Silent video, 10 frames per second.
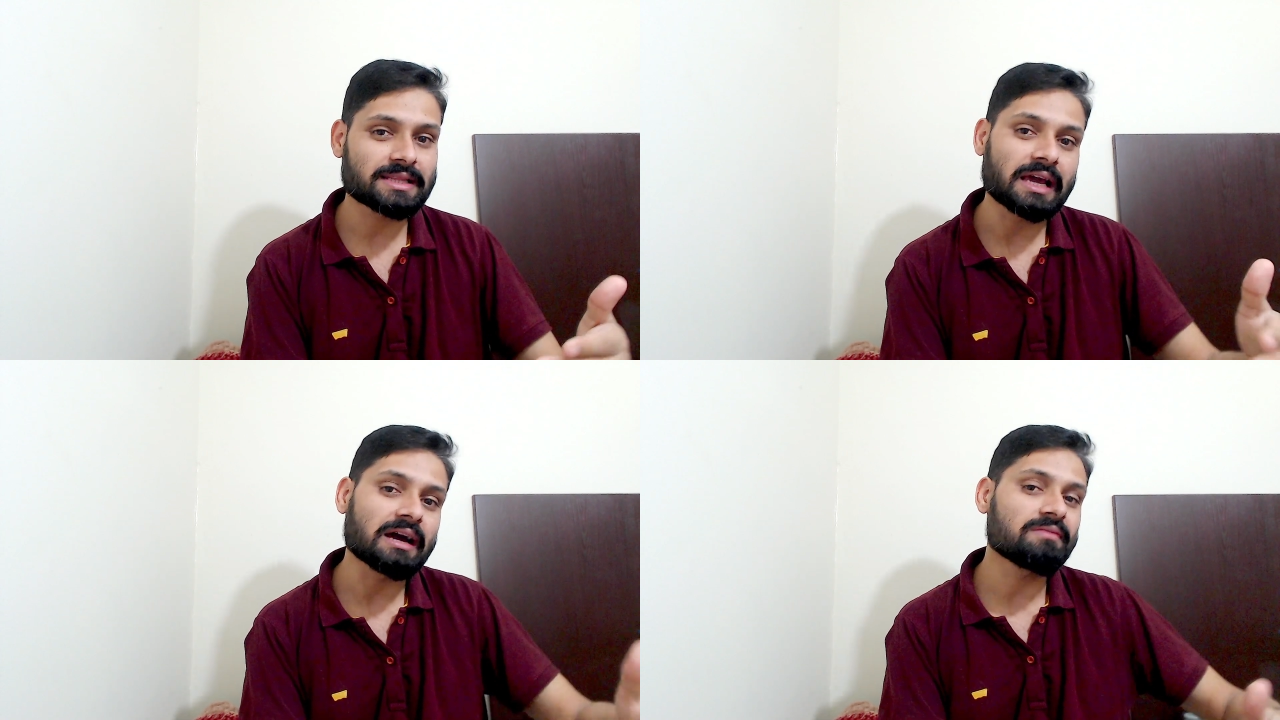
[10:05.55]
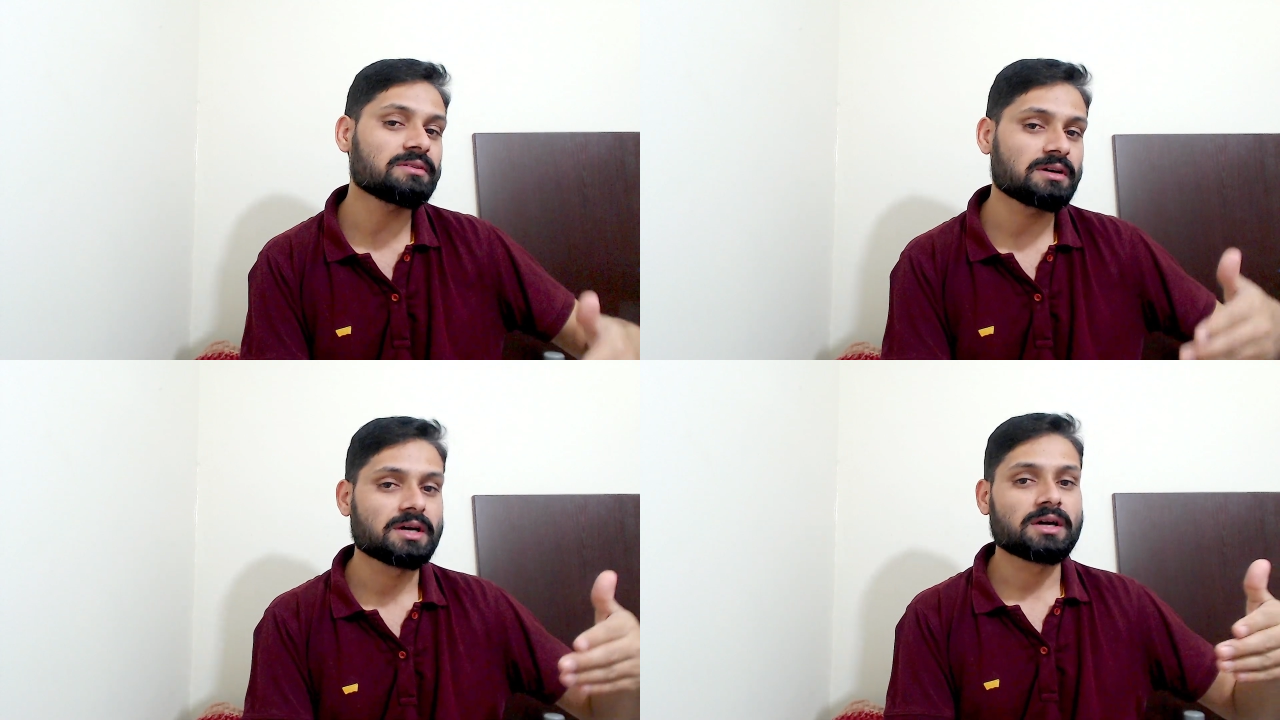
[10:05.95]
They have
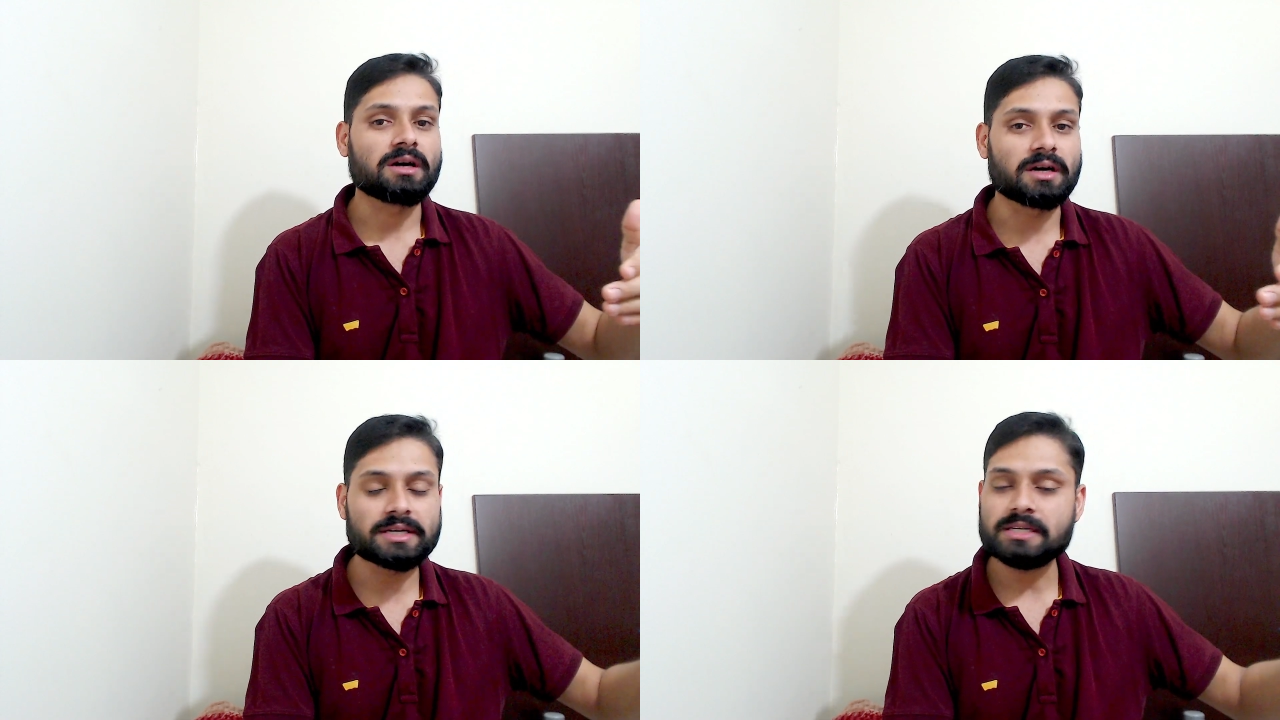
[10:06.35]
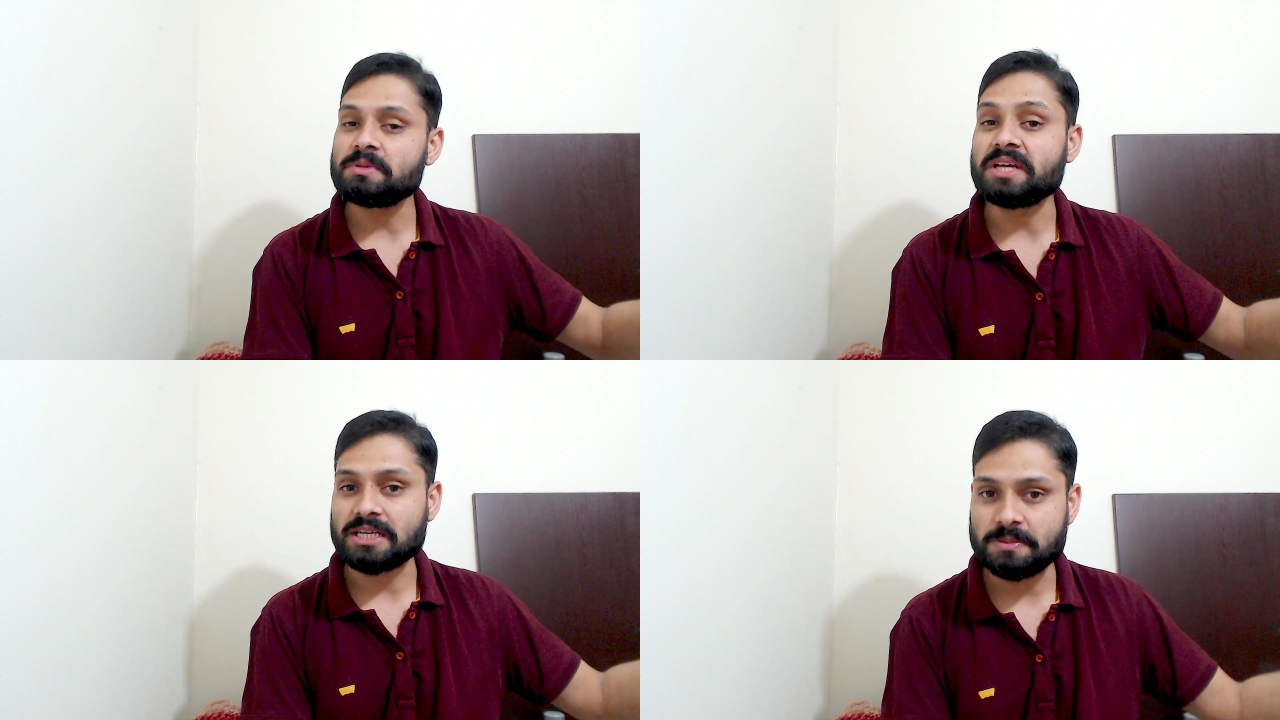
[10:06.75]
a little
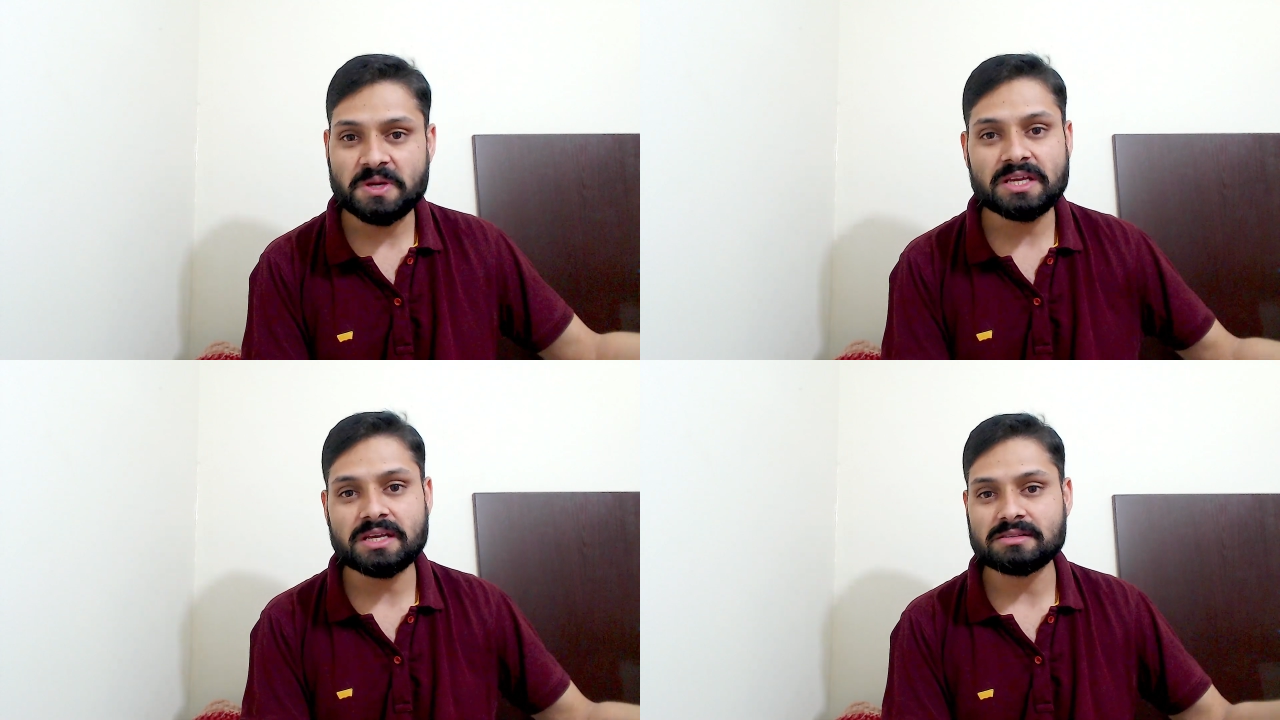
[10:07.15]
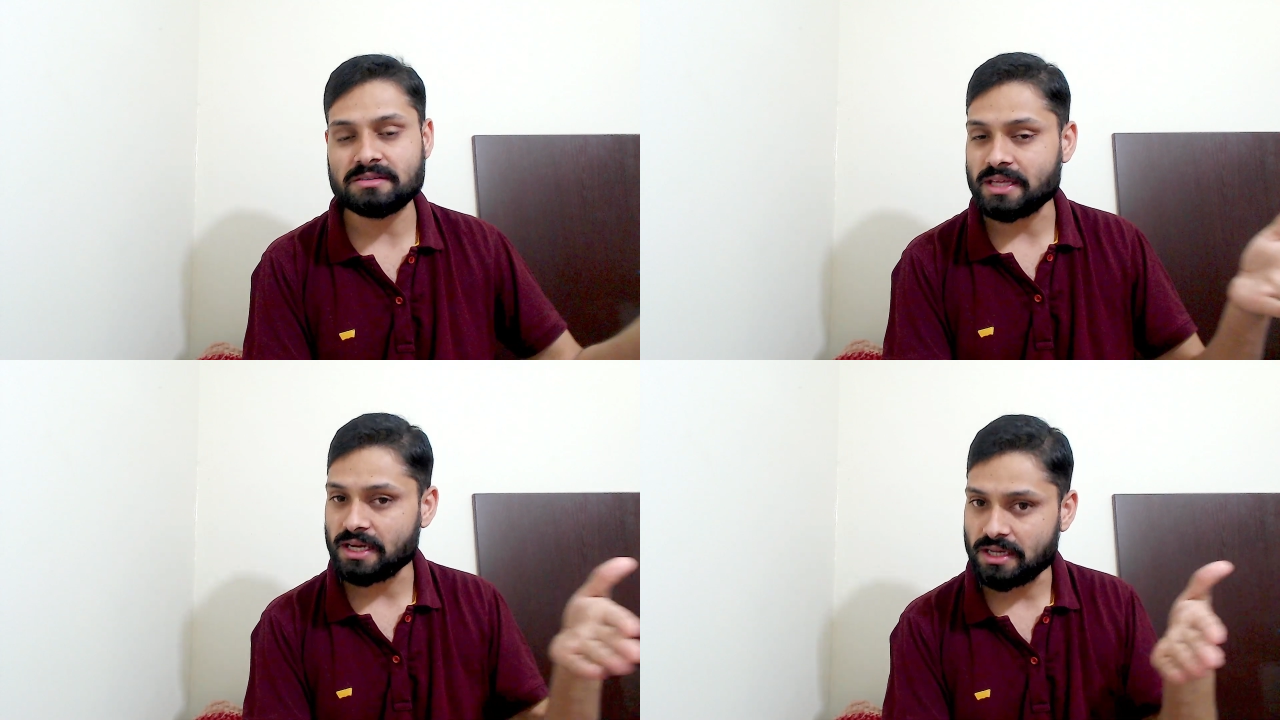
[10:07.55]
bit experience
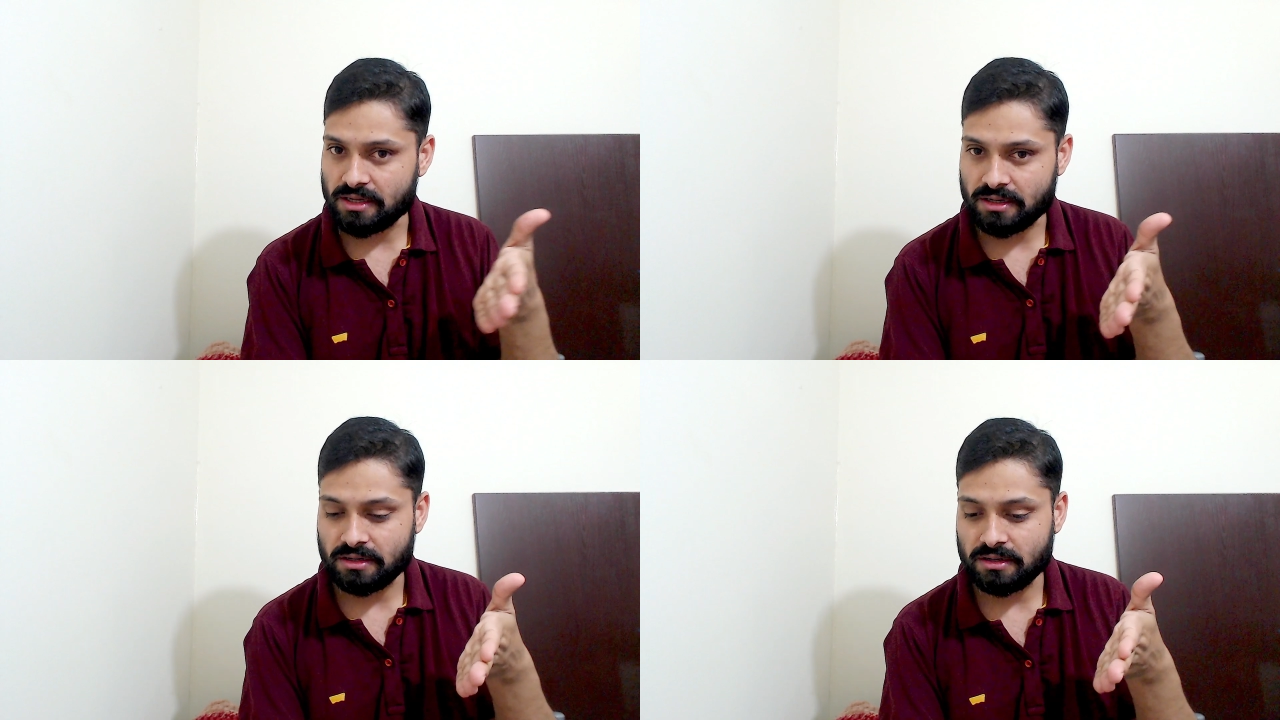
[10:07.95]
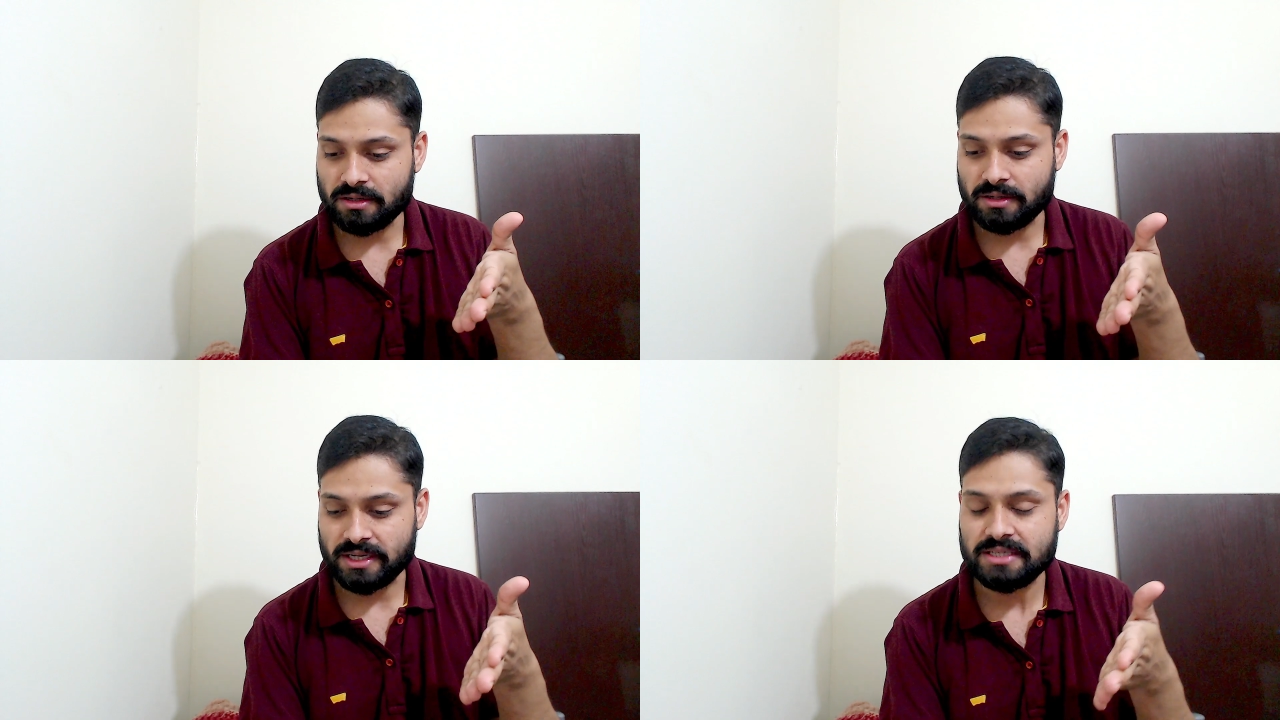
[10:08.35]
than
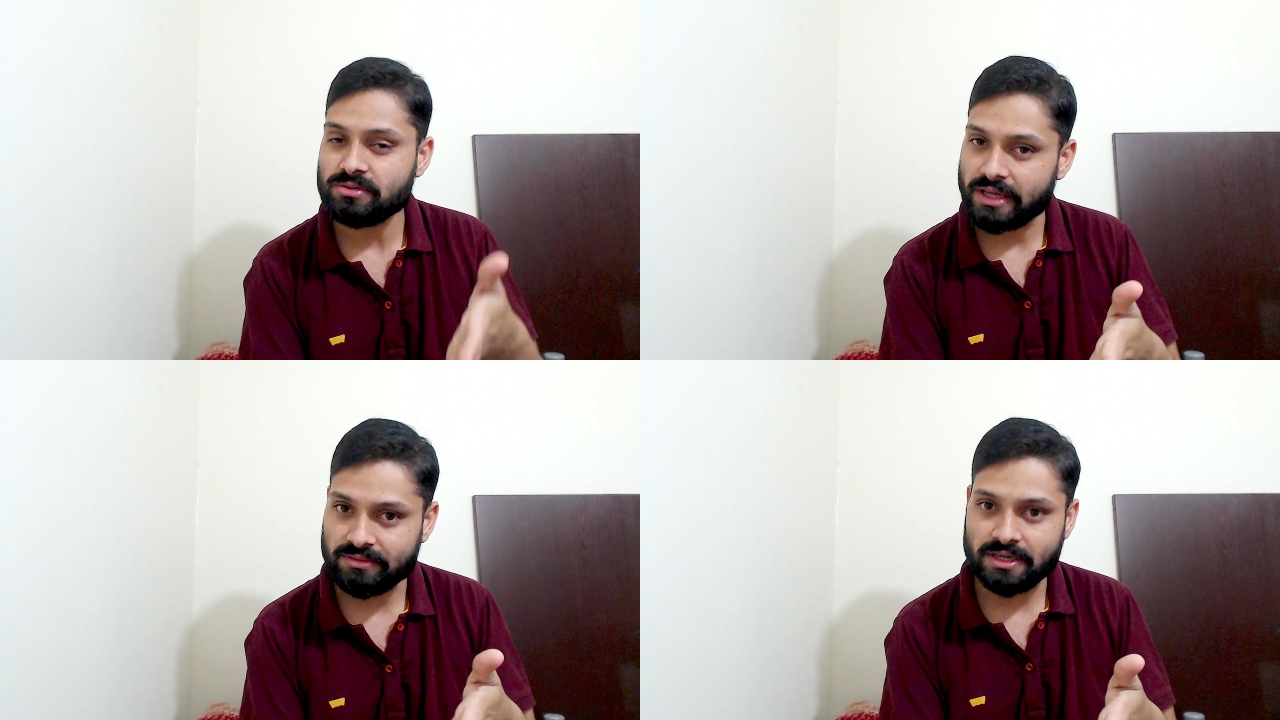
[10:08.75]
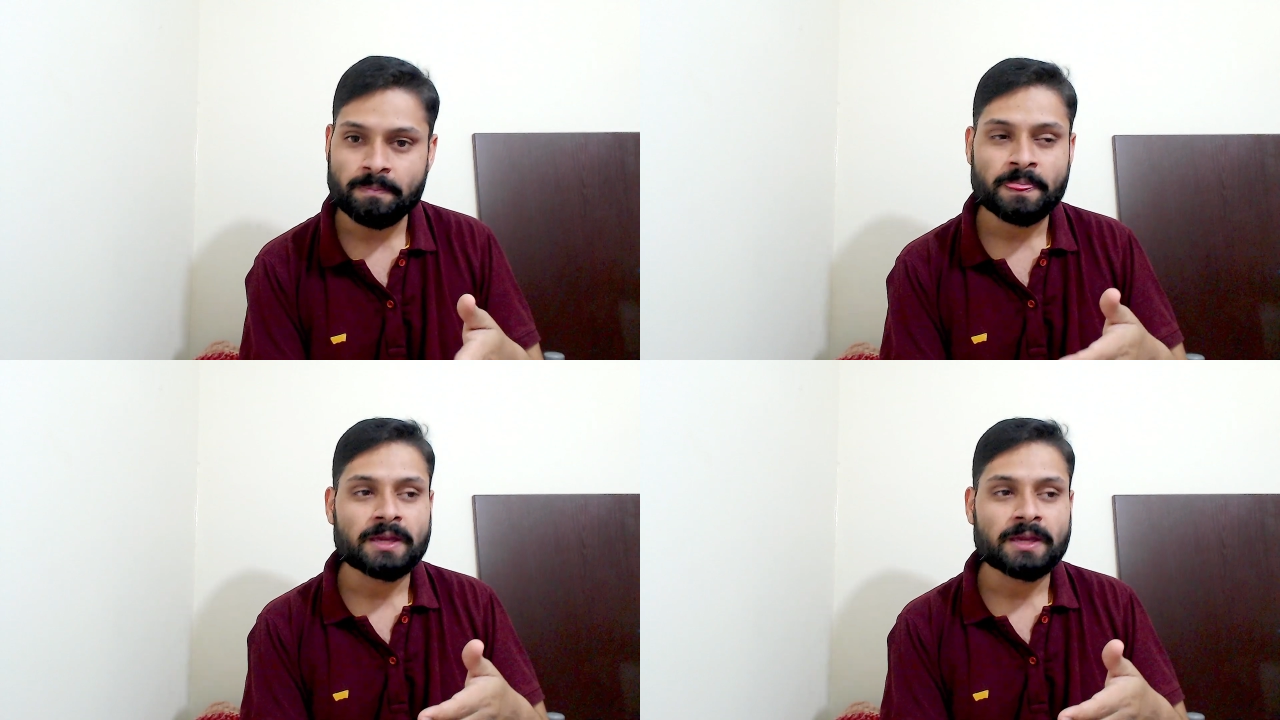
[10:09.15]
entry level.